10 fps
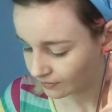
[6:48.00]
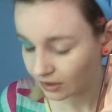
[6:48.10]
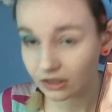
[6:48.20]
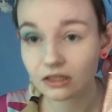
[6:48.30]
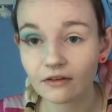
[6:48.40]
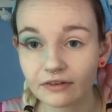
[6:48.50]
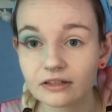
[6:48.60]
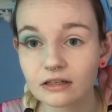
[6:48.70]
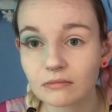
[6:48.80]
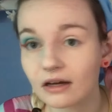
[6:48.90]
because nothing
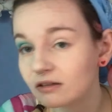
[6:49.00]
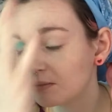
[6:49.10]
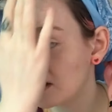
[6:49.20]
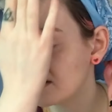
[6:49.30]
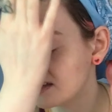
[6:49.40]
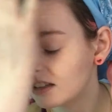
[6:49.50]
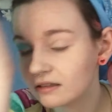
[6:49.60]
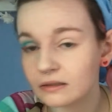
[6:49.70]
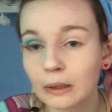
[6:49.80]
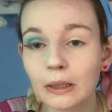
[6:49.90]
says My Little Pony
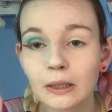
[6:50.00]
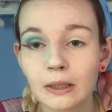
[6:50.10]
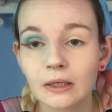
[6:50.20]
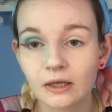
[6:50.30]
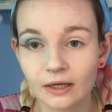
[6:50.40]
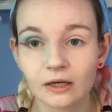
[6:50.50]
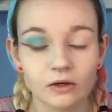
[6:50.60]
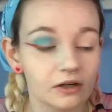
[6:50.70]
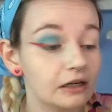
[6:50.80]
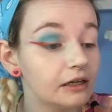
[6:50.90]
like a
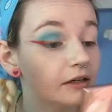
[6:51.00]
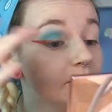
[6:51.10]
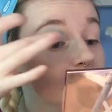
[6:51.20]
lot of glitter.